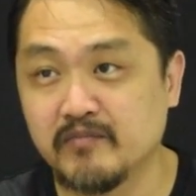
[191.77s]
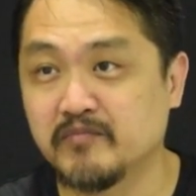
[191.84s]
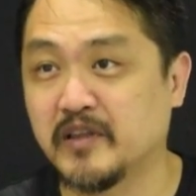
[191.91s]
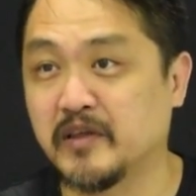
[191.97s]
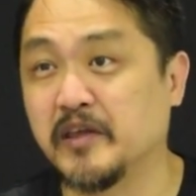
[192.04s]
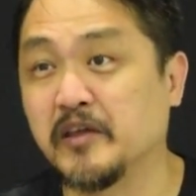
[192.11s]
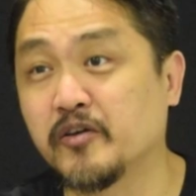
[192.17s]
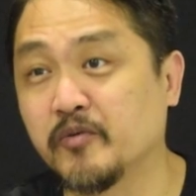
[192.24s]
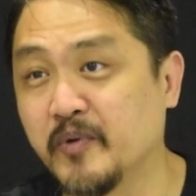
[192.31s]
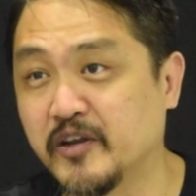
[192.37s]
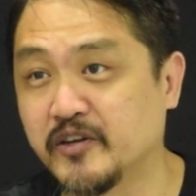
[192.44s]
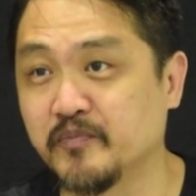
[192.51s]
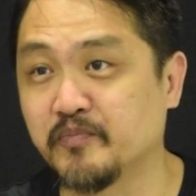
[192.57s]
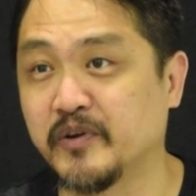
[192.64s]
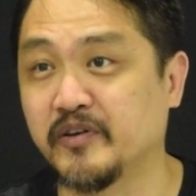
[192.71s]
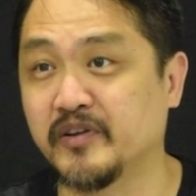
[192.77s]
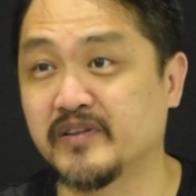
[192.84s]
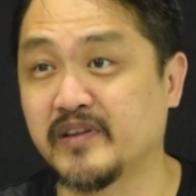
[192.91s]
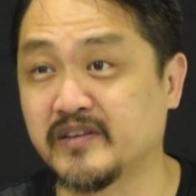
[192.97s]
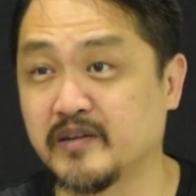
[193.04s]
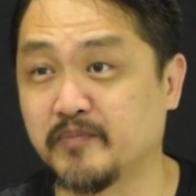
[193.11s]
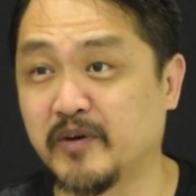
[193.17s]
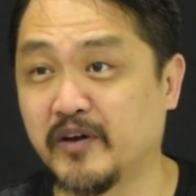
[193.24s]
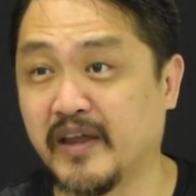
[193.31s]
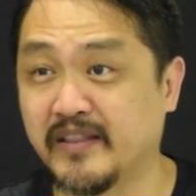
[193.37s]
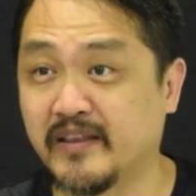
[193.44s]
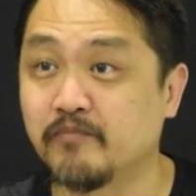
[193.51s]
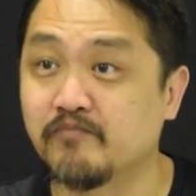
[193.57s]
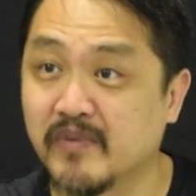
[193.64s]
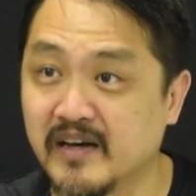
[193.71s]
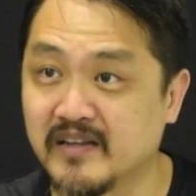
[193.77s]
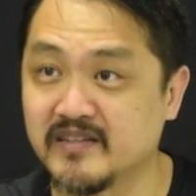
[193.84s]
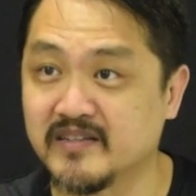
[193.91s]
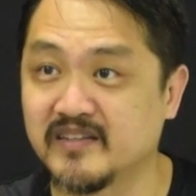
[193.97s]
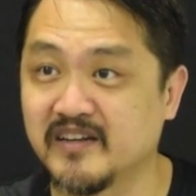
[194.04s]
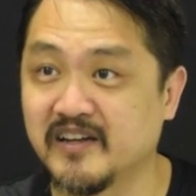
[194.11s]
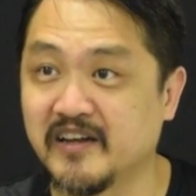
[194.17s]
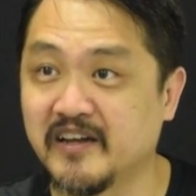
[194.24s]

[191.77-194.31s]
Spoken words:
the incubation period takes about 18 months.